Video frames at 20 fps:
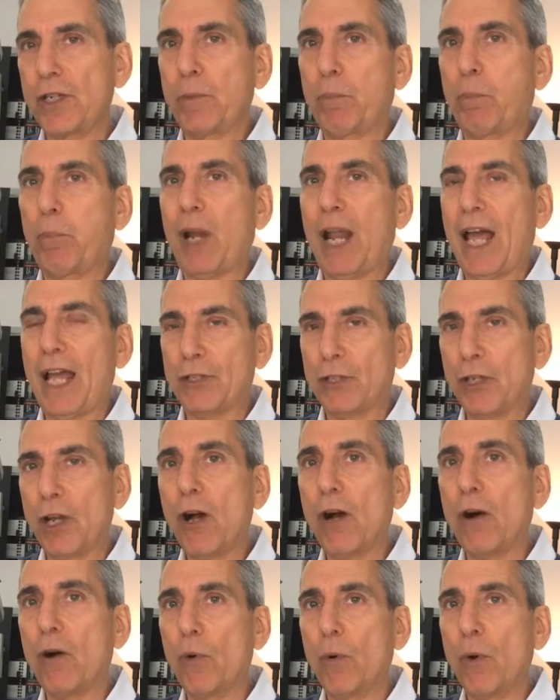to
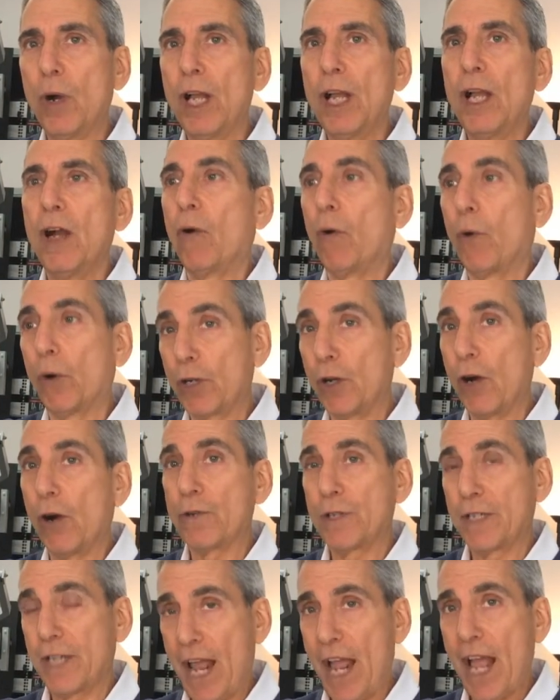plateau or
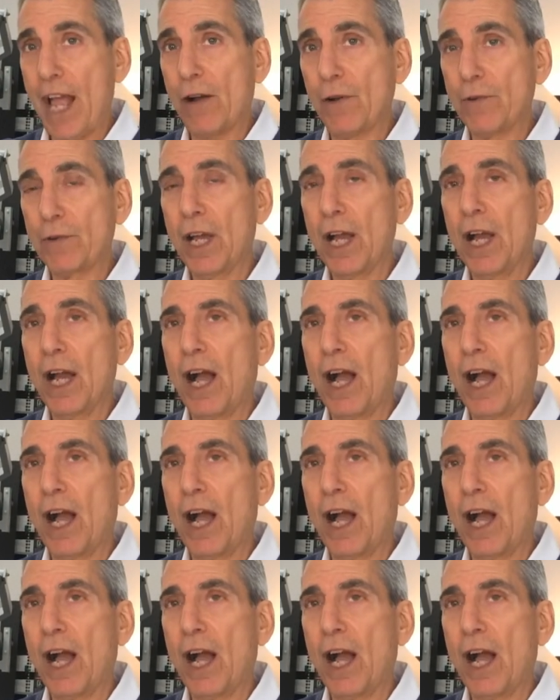go down,